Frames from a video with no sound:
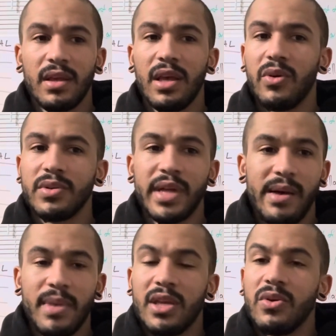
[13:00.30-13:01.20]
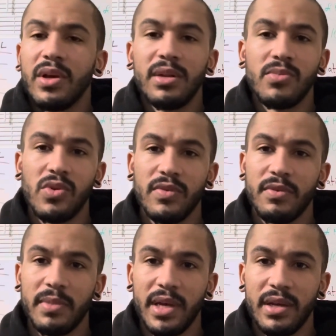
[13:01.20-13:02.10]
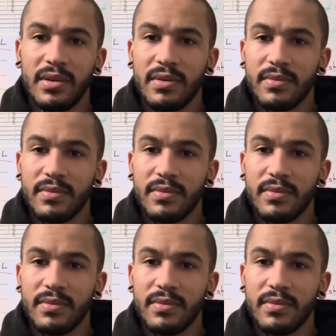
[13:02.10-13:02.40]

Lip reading: it will not make you any more of a man.